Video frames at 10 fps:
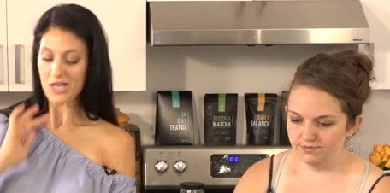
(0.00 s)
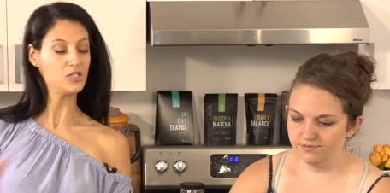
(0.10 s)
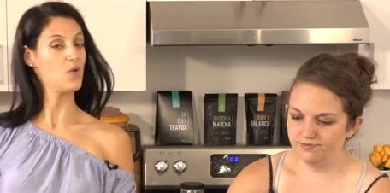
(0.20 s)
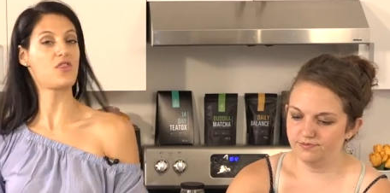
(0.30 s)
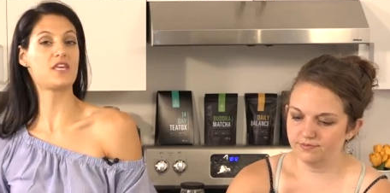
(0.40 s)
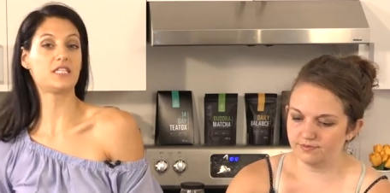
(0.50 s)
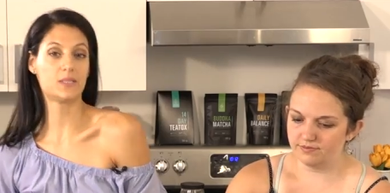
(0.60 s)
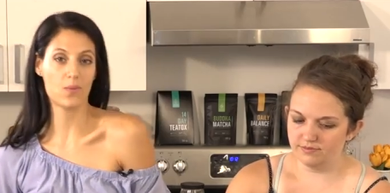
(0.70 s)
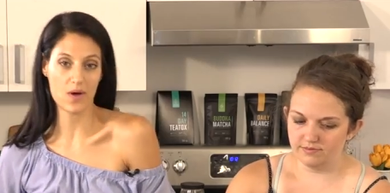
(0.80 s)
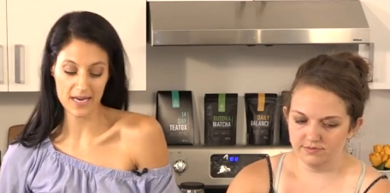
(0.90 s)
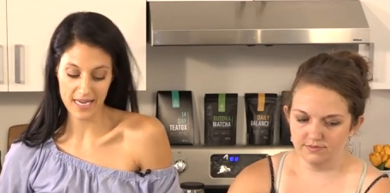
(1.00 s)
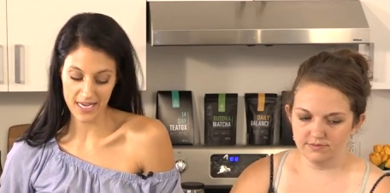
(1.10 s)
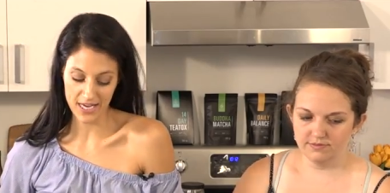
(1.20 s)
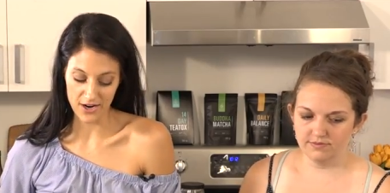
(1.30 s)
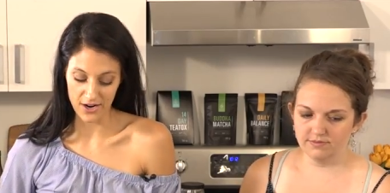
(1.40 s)
Speaker 1: so this one
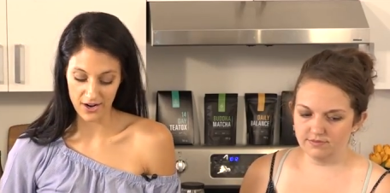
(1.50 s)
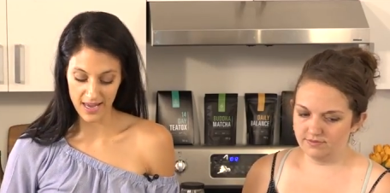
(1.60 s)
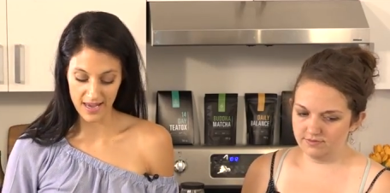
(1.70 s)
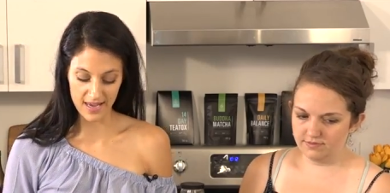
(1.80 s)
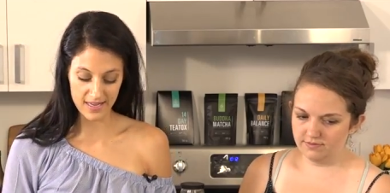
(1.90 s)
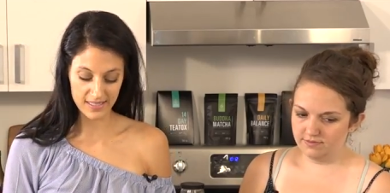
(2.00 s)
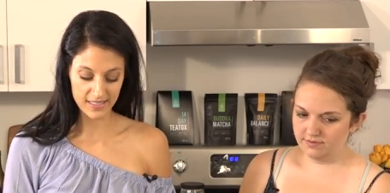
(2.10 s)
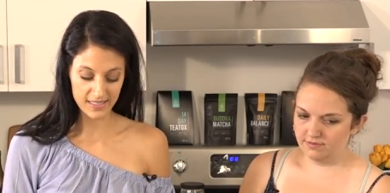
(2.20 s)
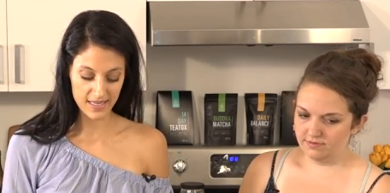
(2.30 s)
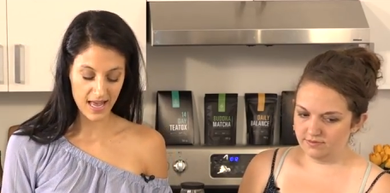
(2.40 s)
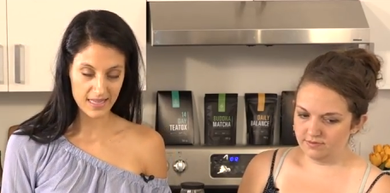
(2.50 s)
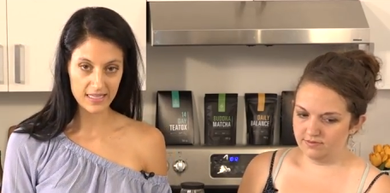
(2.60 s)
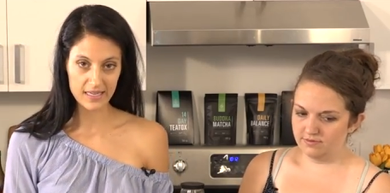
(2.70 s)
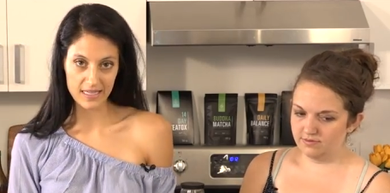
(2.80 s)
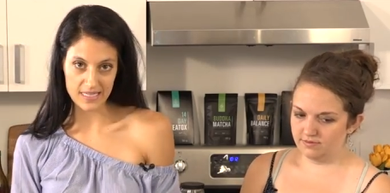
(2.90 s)
here is a
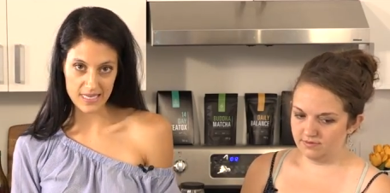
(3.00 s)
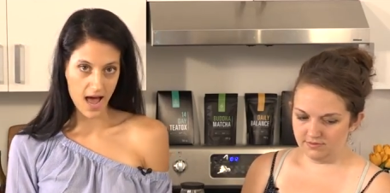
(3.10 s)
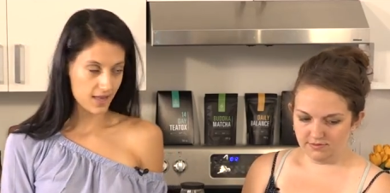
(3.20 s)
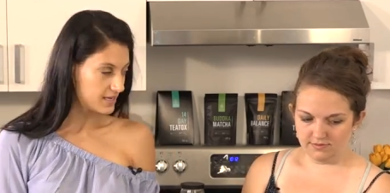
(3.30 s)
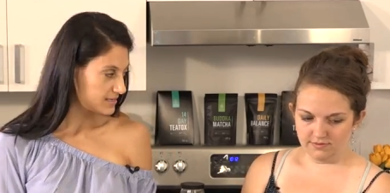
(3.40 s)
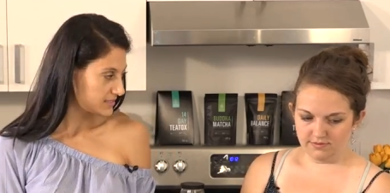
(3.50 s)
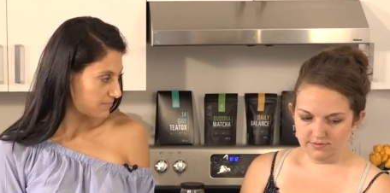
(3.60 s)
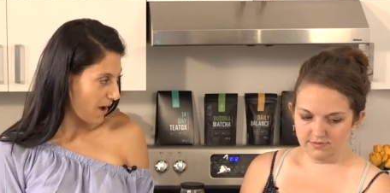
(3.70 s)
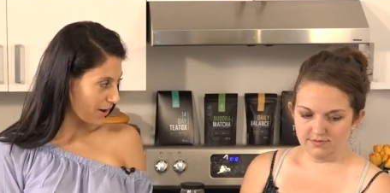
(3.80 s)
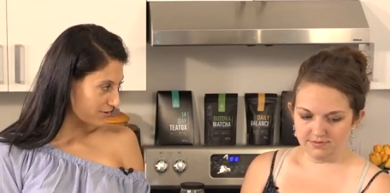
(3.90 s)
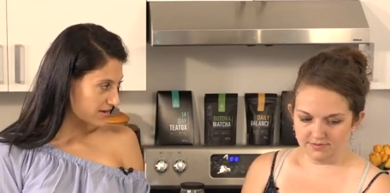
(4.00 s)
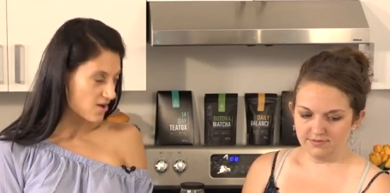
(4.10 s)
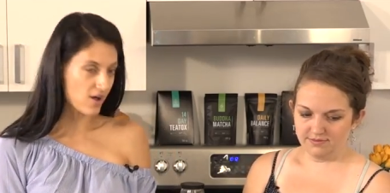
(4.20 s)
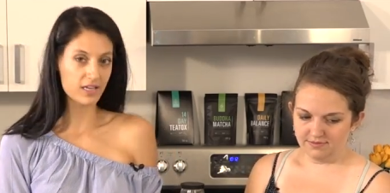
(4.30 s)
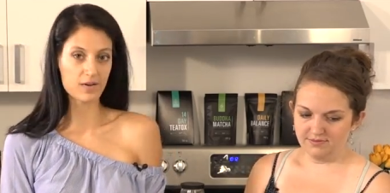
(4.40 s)
little Italian inspired. I
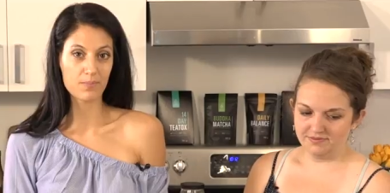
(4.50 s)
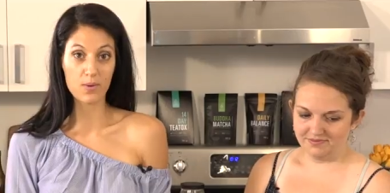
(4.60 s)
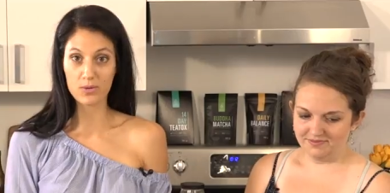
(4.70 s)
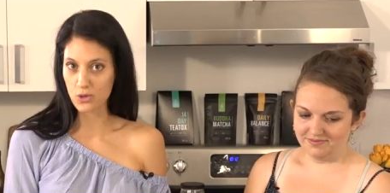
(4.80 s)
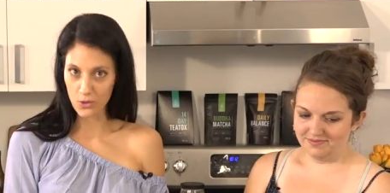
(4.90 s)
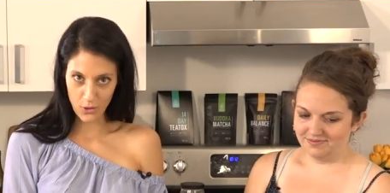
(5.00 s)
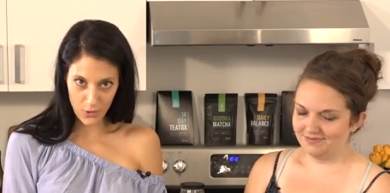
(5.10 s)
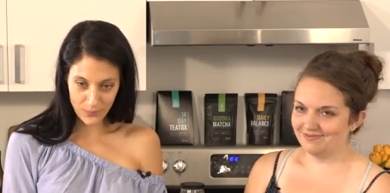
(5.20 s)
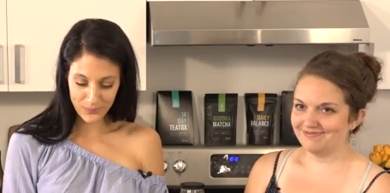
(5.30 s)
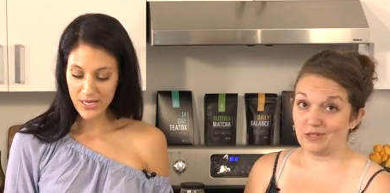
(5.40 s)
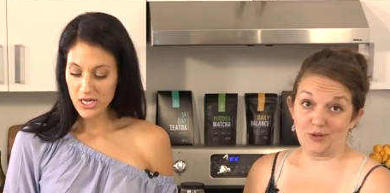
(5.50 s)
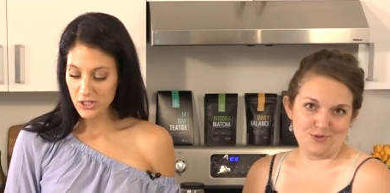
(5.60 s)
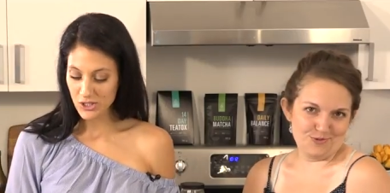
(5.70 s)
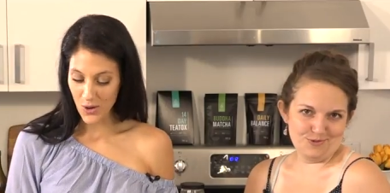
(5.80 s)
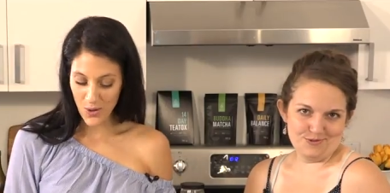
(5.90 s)
call it pomodoro.
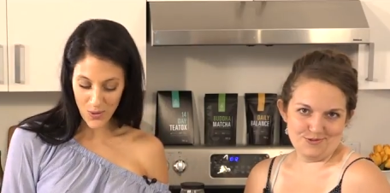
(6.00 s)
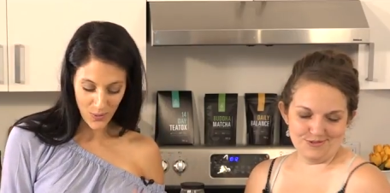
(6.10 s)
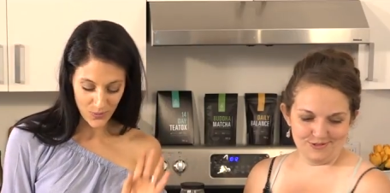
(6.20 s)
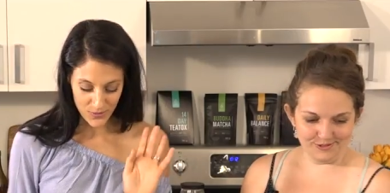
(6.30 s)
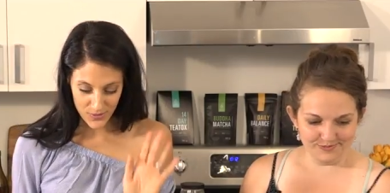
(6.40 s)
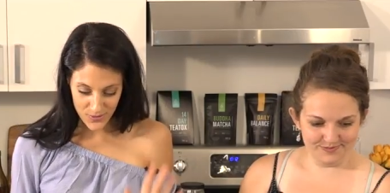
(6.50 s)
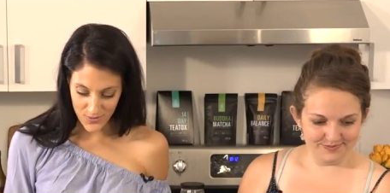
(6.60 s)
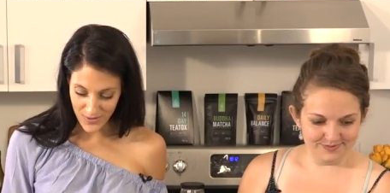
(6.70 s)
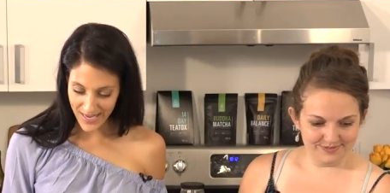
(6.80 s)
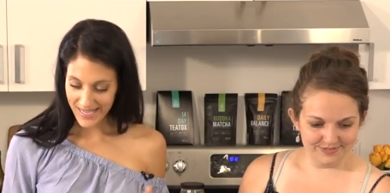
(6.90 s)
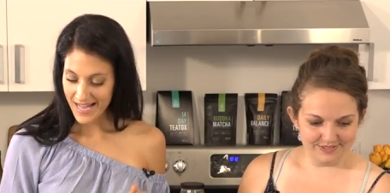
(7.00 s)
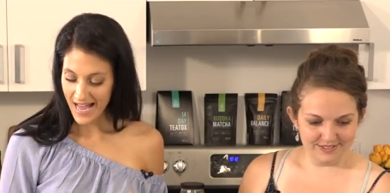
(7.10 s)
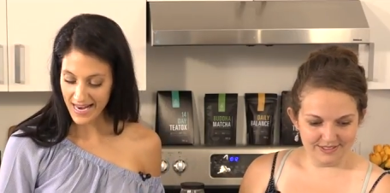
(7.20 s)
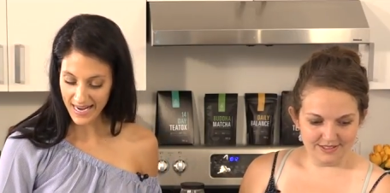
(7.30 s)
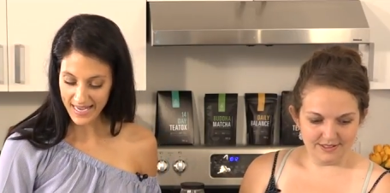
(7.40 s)
So, ooh,
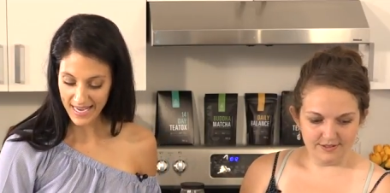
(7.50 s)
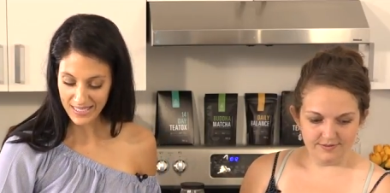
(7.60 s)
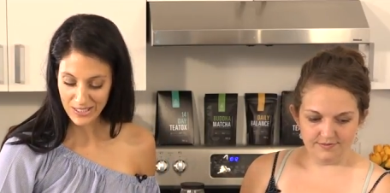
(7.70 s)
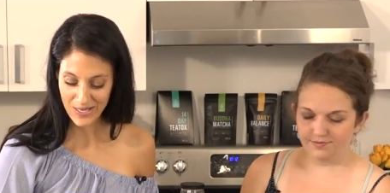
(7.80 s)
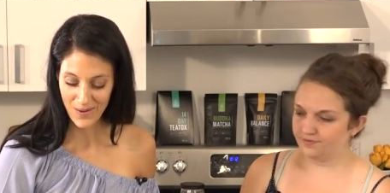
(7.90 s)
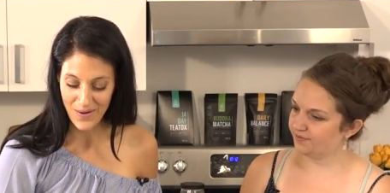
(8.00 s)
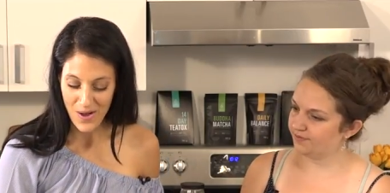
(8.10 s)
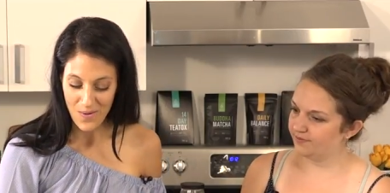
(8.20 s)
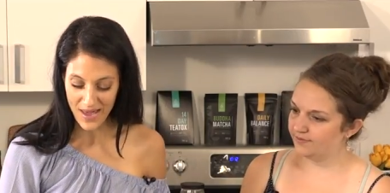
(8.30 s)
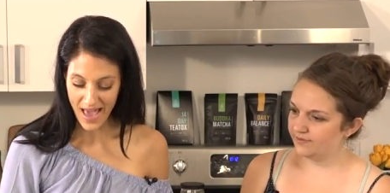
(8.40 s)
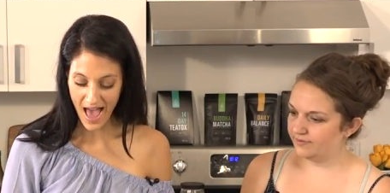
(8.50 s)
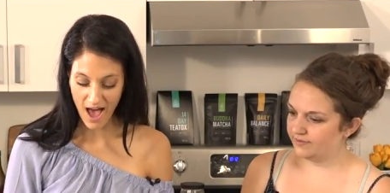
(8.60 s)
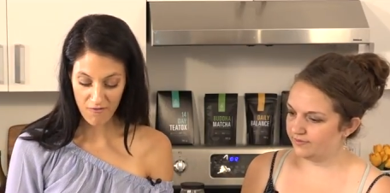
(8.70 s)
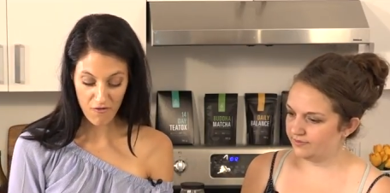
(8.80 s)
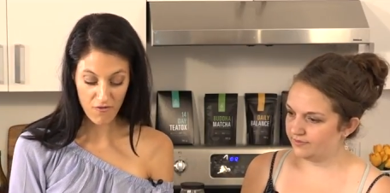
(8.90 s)
I like it. So we
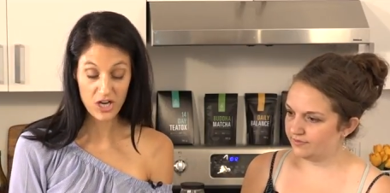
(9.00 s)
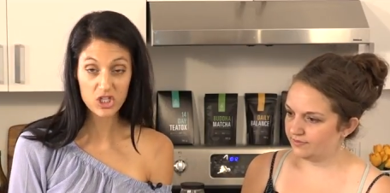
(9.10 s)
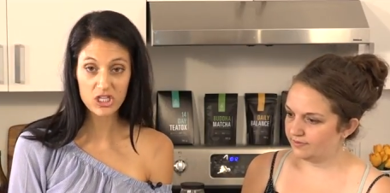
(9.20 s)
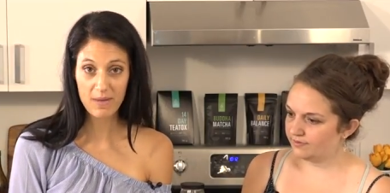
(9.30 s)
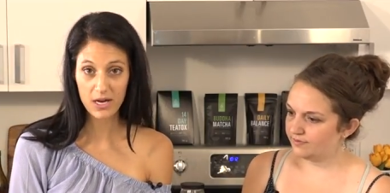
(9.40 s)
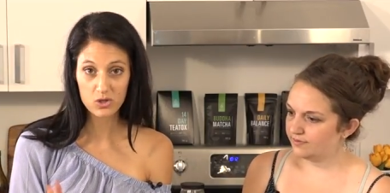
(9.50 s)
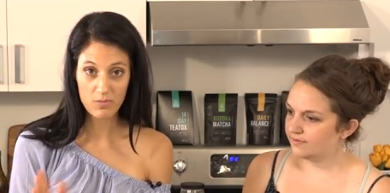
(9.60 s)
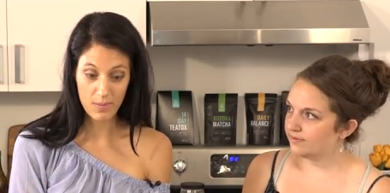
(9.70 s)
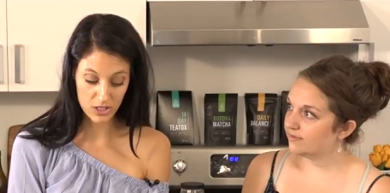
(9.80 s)
have fresh tomatoes. Remember,